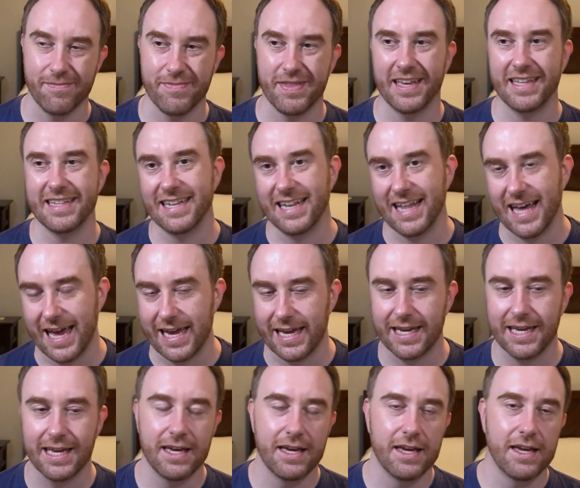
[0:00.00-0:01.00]
like
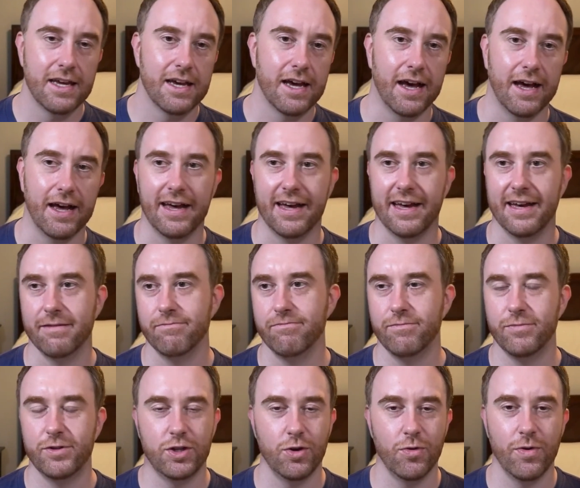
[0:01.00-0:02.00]

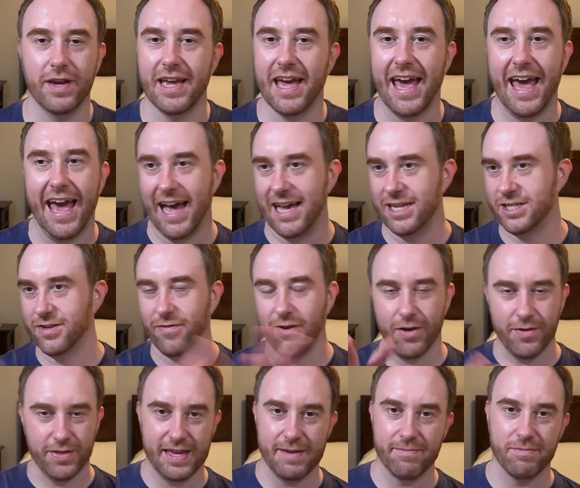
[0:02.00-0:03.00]
doing a hash of all
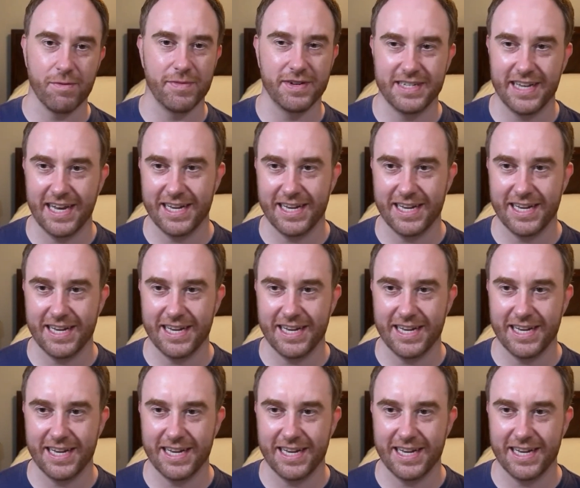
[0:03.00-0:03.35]
the implementation